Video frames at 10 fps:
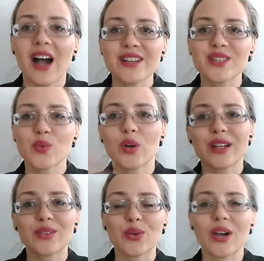I just
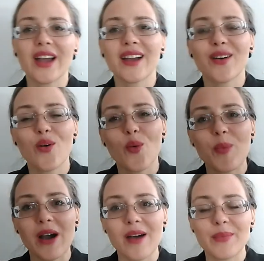wanted to hop
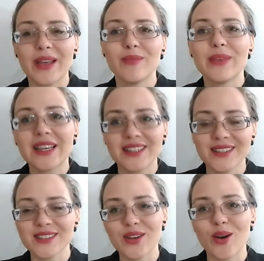up and make
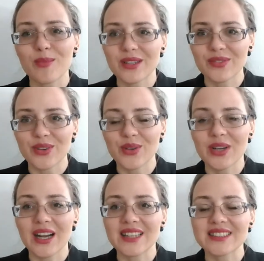this comment for you
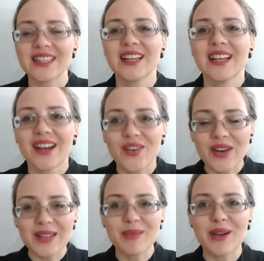guys.
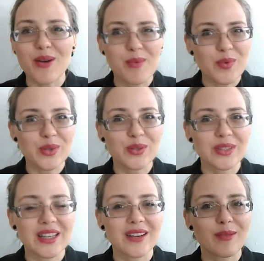Write me a comment. What do you
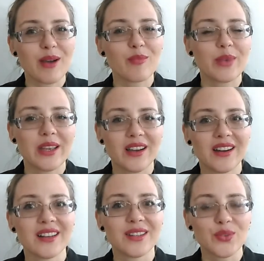think about being
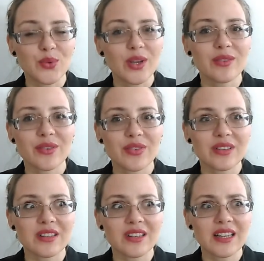ugly? Do you ever
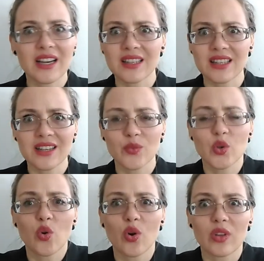feel ugly? I think
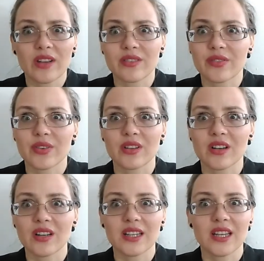we all ever feel
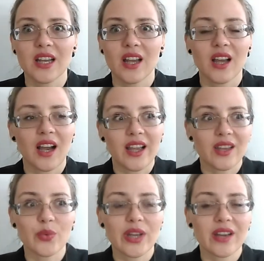ugly.
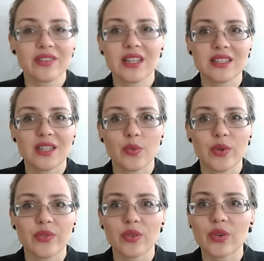We have days that we
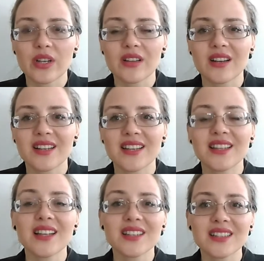feel real ugly and
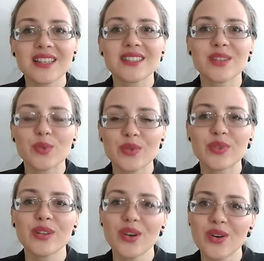other days that we
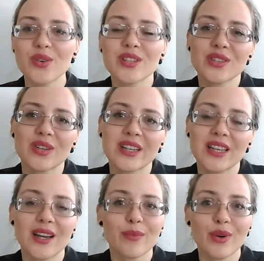feel, oh, it's
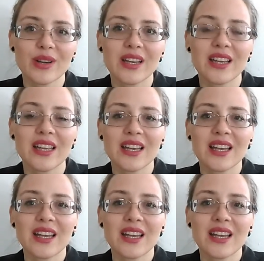okay, I'm okay.